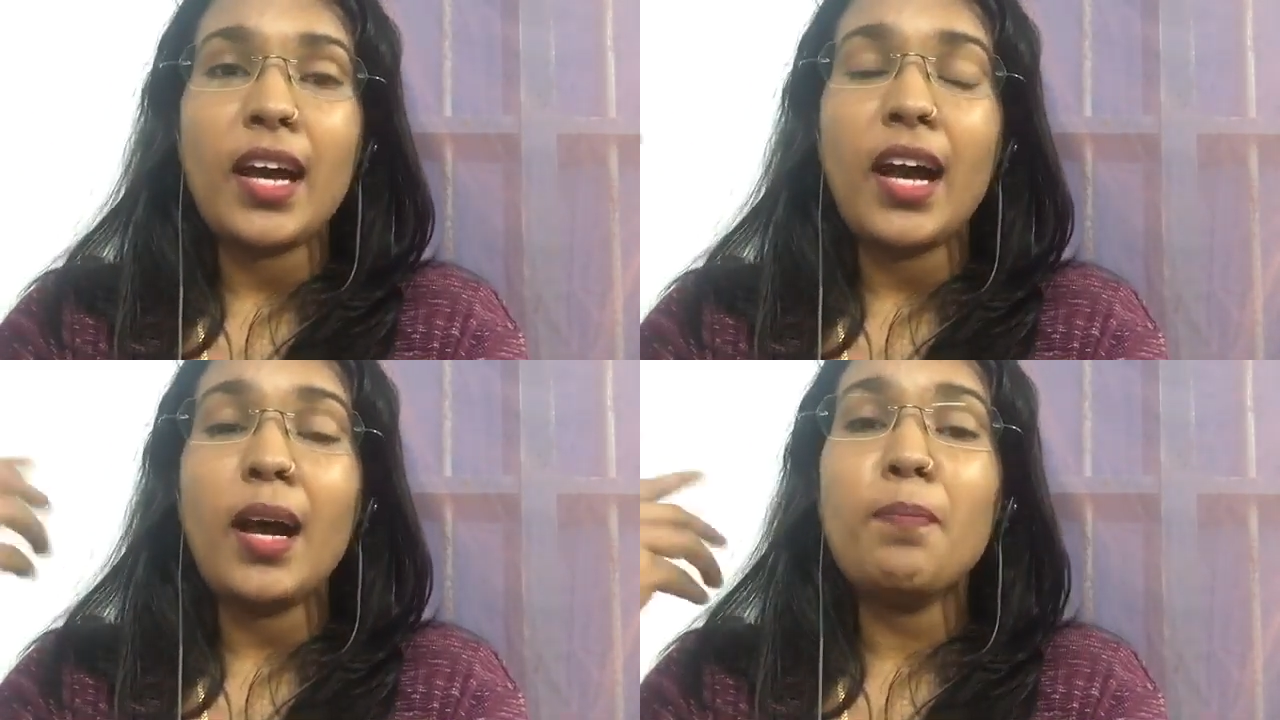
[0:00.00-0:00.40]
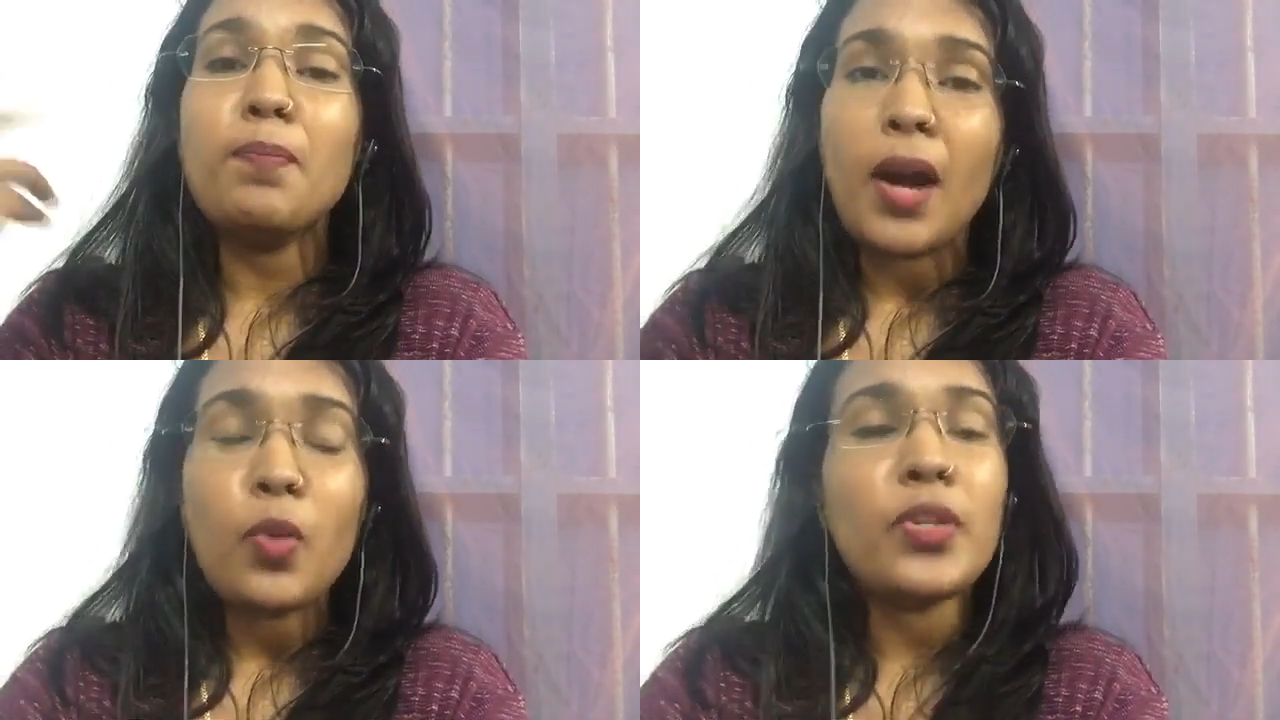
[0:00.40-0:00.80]

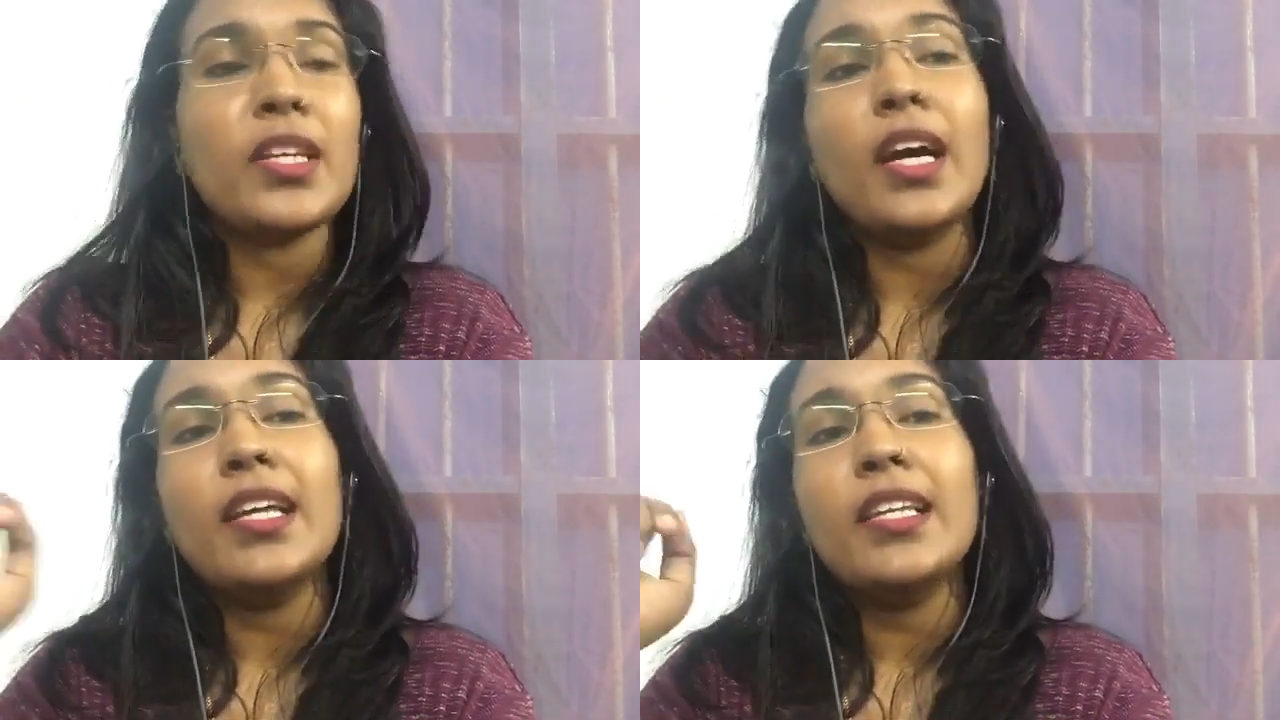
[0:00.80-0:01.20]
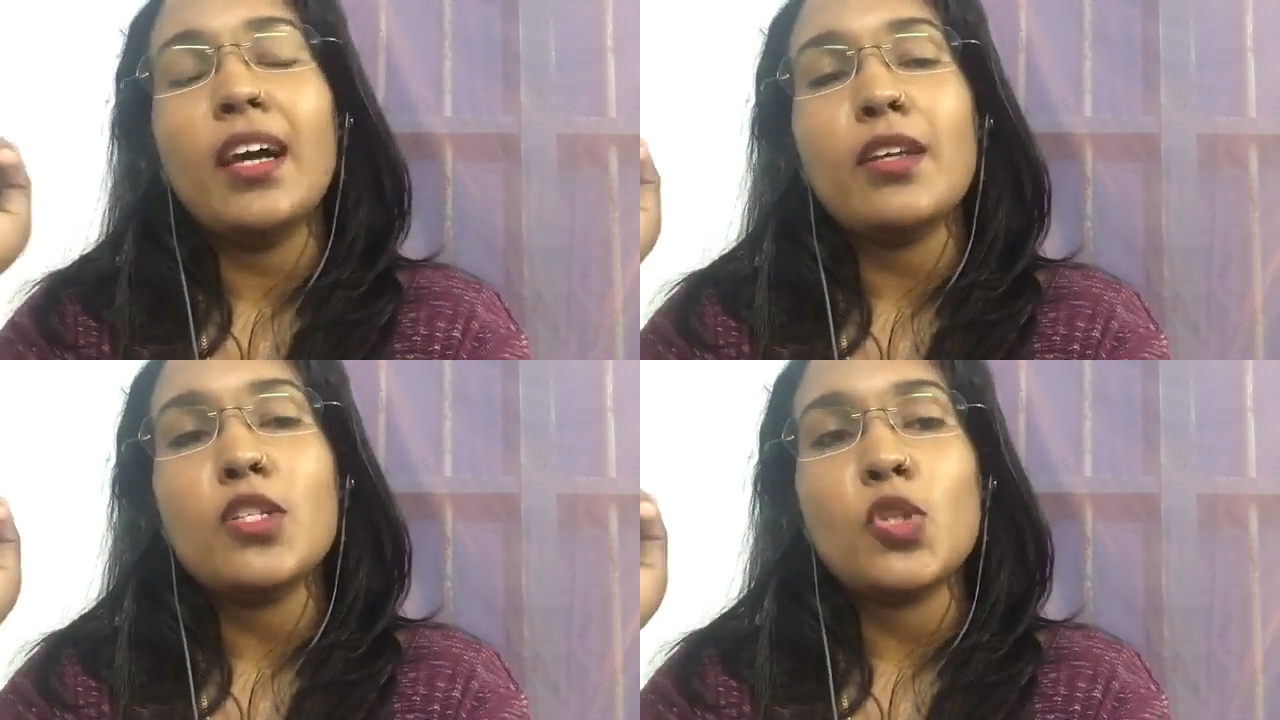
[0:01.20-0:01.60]
Maurya
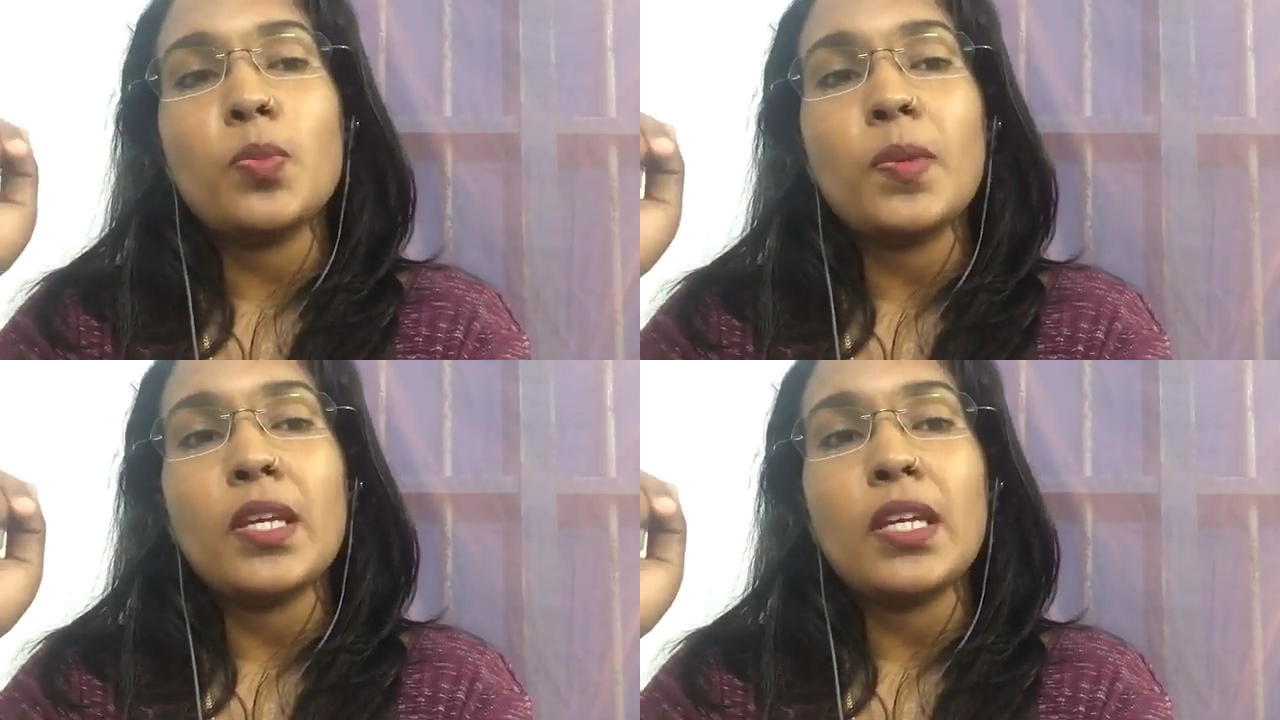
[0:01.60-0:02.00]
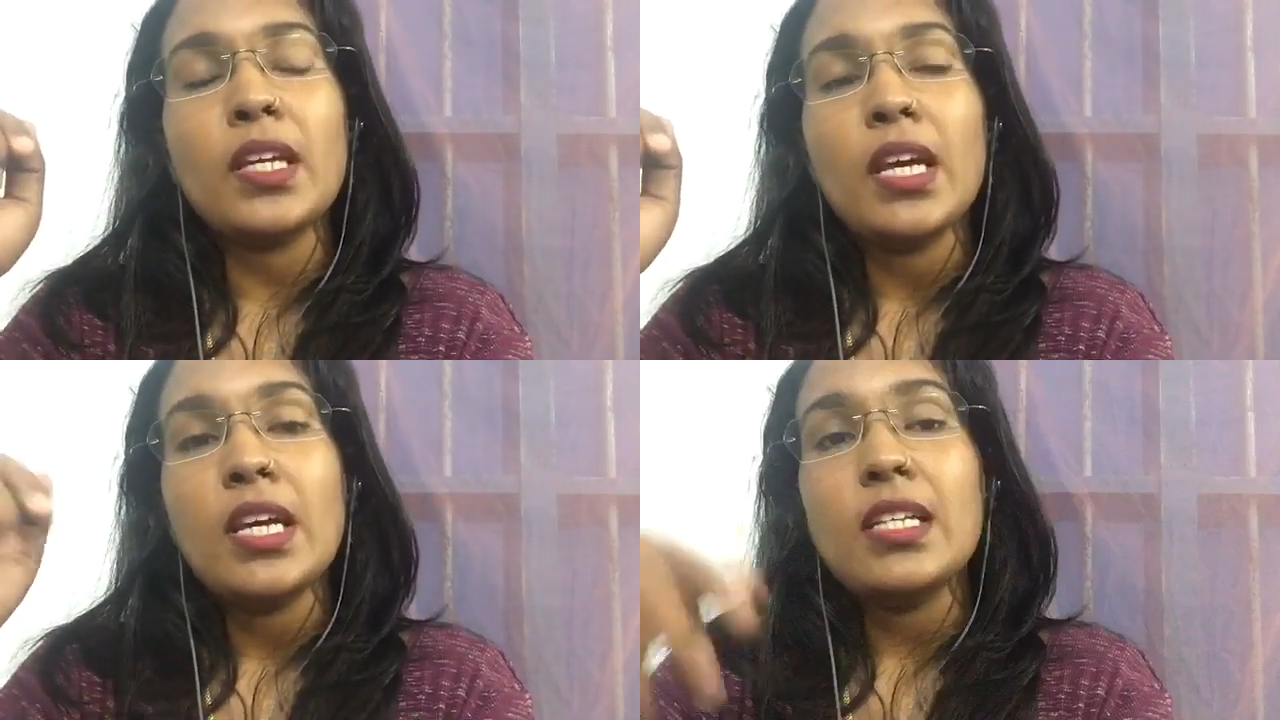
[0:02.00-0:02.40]
learns to be
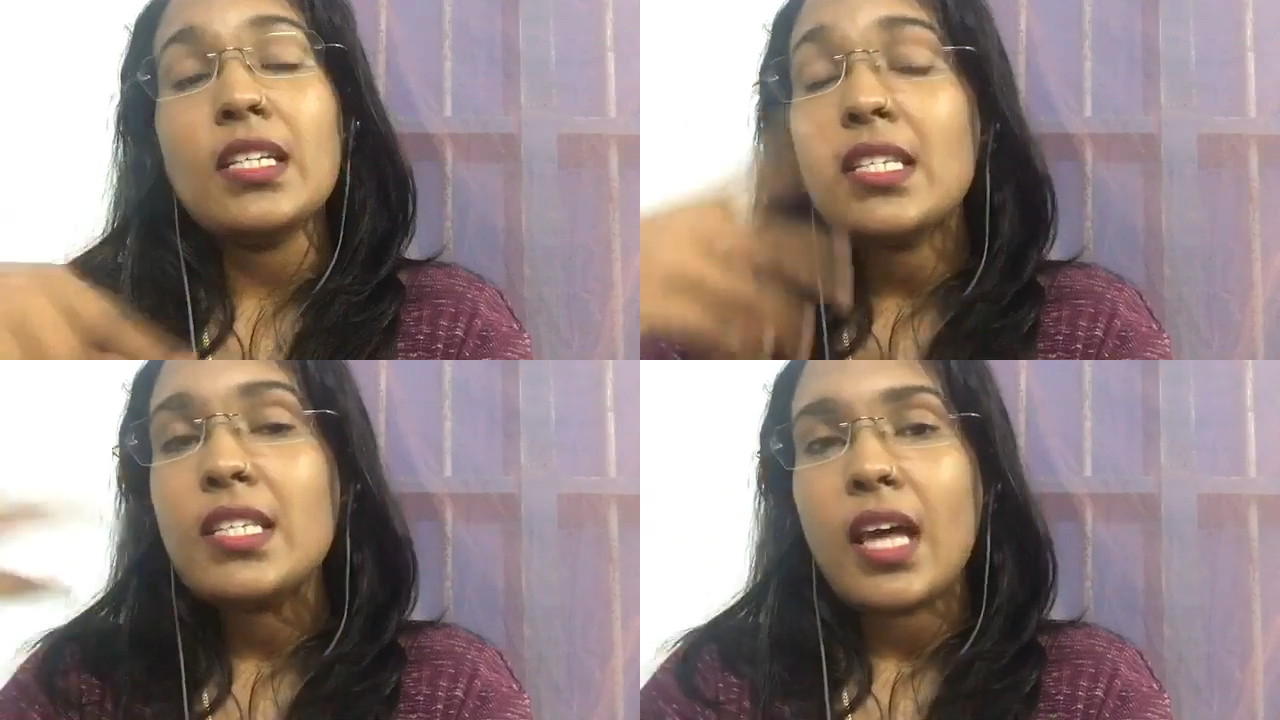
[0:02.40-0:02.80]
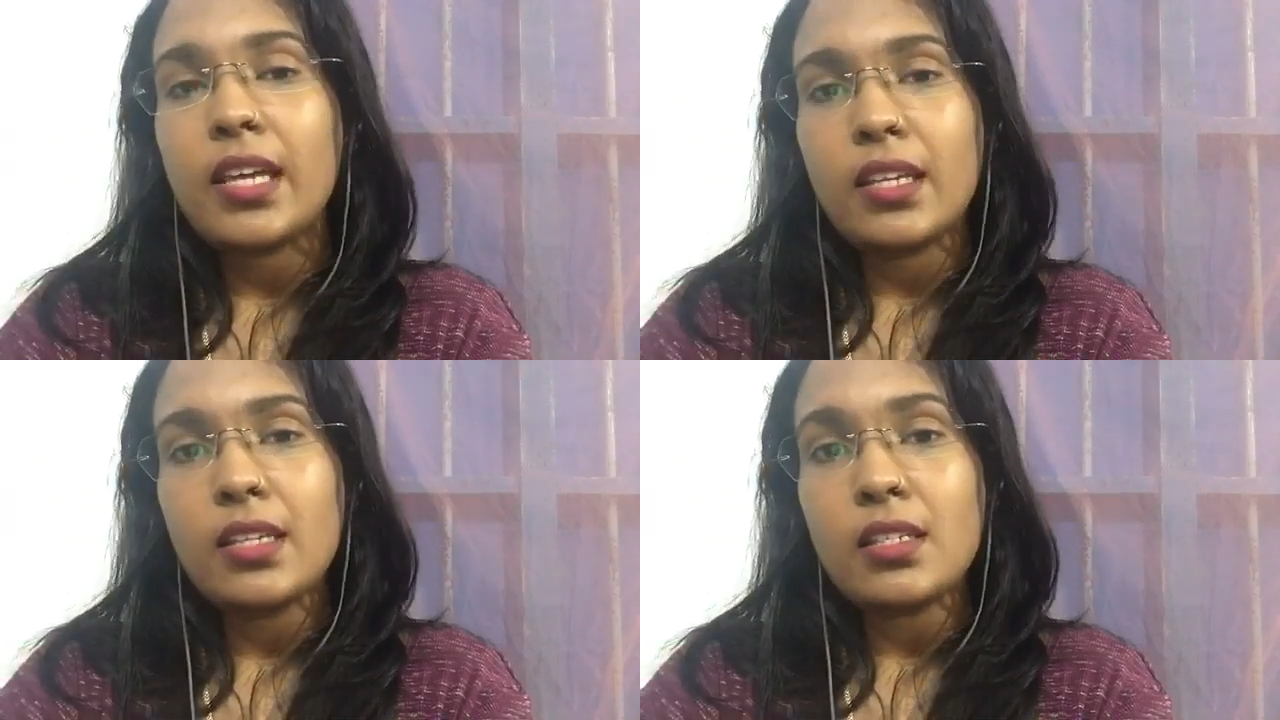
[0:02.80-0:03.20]

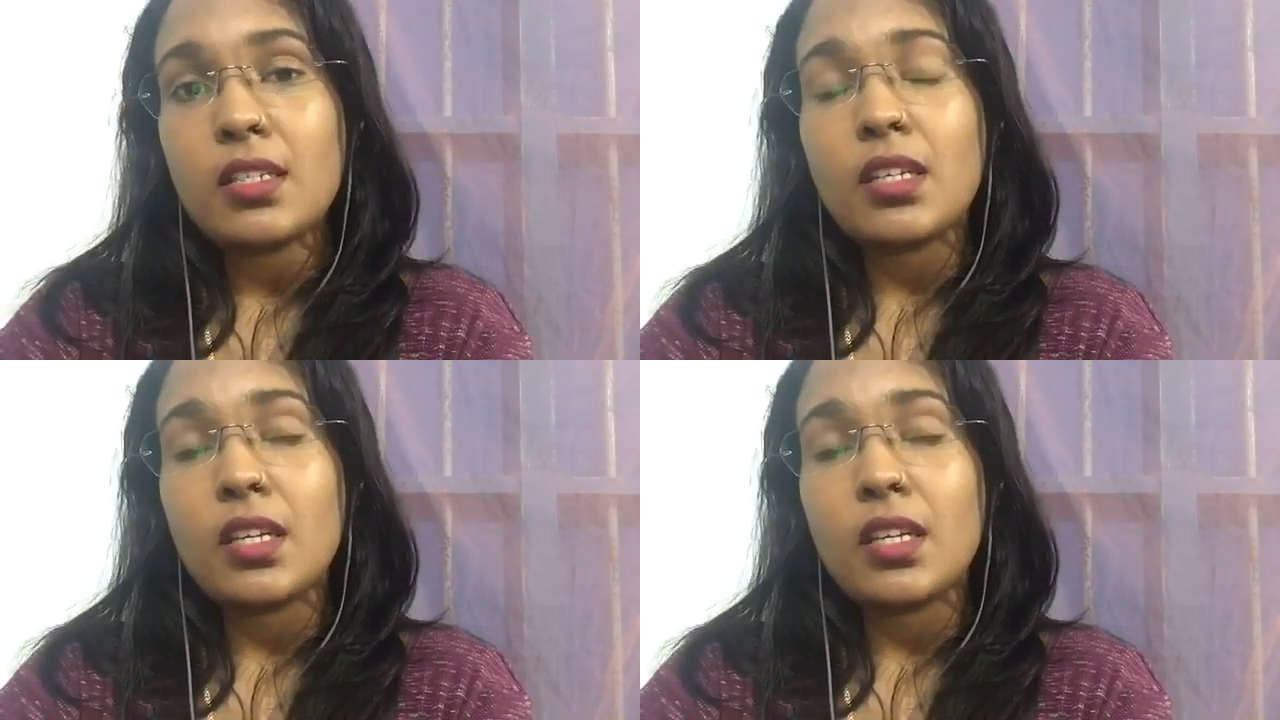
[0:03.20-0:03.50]
resigned